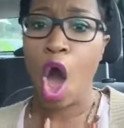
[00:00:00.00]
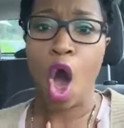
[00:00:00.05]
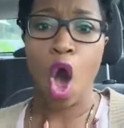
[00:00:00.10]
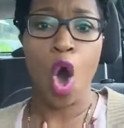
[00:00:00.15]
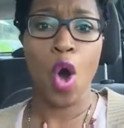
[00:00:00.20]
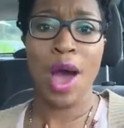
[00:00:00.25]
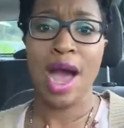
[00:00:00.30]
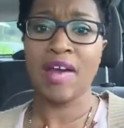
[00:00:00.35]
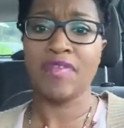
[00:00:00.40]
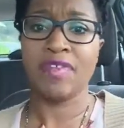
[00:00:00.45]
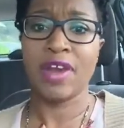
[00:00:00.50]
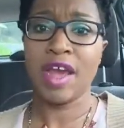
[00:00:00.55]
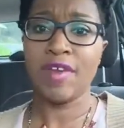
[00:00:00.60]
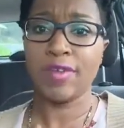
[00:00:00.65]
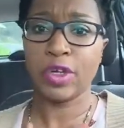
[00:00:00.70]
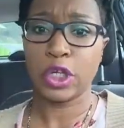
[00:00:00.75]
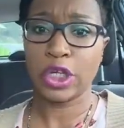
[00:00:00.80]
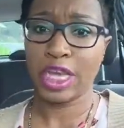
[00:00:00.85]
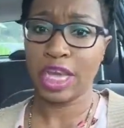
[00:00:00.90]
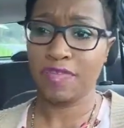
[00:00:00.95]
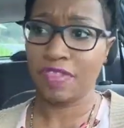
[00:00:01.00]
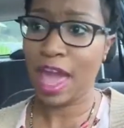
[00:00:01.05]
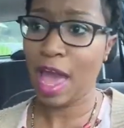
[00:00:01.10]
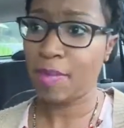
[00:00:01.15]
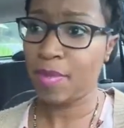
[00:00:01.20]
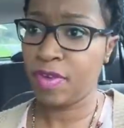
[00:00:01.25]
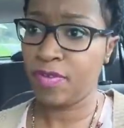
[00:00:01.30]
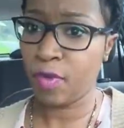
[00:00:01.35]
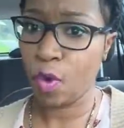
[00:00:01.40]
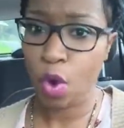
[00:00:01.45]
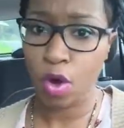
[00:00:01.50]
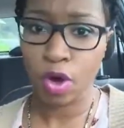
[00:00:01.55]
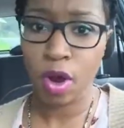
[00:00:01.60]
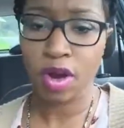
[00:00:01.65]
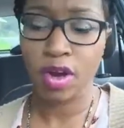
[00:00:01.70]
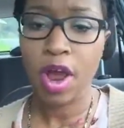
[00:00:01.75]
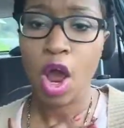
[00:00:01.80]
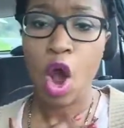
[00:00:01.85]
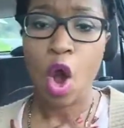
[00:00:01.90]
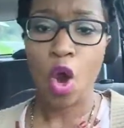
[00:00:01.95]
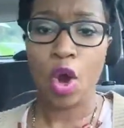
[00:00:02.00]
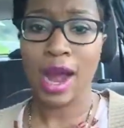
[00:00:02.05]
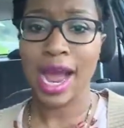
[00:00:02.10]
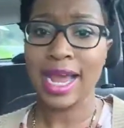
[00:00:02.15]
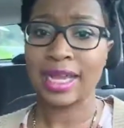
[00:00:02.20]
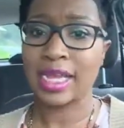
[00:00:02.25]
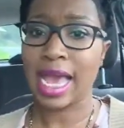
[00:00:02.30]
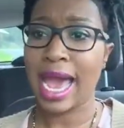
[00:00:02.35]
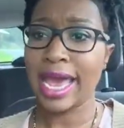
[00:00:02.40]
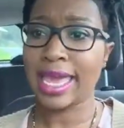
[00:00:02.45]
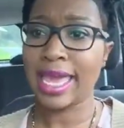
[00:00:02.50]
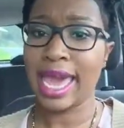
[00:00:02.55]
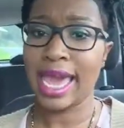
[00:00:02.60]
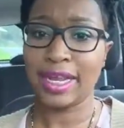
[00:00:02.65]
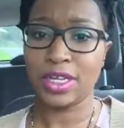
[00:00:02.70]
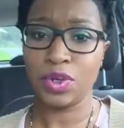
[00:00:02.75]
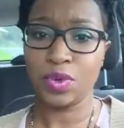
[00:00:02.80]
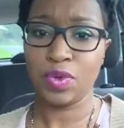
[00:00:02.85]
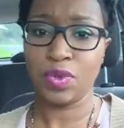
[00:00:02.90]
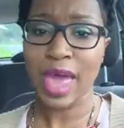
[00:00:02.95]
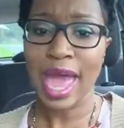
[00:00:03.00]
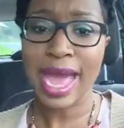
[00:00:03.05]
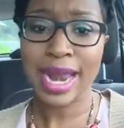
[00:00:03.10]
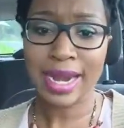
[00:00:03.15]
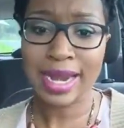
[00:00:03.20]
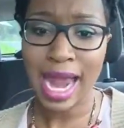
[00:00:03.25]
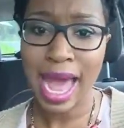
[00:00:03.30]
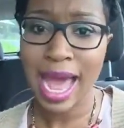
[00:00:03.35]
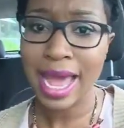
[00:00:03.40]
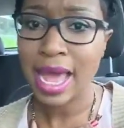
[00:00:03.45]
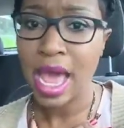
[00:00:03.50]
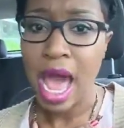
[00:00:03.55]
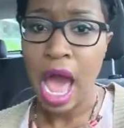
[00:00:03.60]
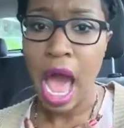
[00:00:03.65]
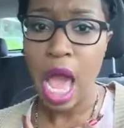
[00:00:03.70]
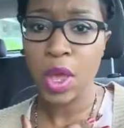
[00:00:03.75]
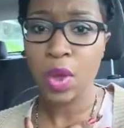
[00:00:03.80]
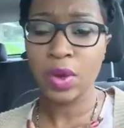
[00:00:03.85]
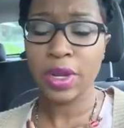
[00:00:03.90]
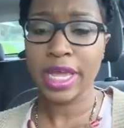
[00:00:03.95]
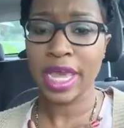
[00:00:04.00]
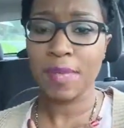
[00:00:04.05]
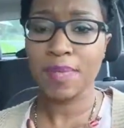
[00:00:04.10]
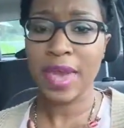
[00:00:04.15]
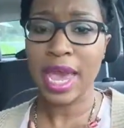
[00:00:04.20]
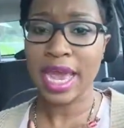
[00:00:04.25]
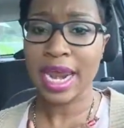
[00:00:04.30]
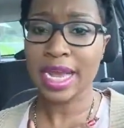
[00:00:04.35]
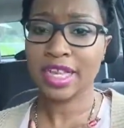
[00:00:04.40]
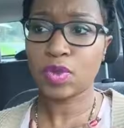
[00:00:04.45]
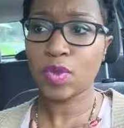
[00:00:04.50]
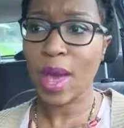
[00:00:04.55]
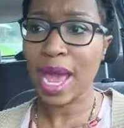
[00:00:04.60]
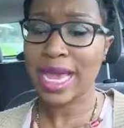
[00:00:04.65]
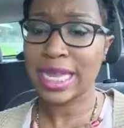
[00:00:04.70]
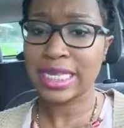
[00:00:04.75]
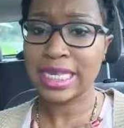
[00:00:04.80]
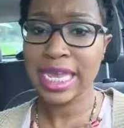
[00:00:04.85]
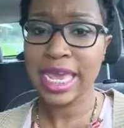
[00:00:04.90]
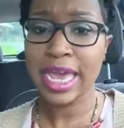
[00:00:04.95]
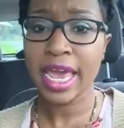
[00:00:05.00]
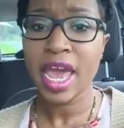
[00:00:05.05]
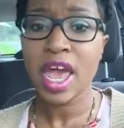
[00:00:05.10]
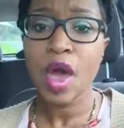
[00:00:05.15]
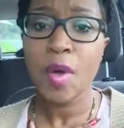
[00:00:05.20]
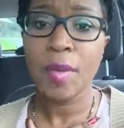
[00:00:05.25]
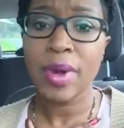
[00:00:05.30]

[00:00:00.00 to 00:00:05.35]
oh, I've never saved that before, or I can't do that, and I only get paid X, Y, and Z.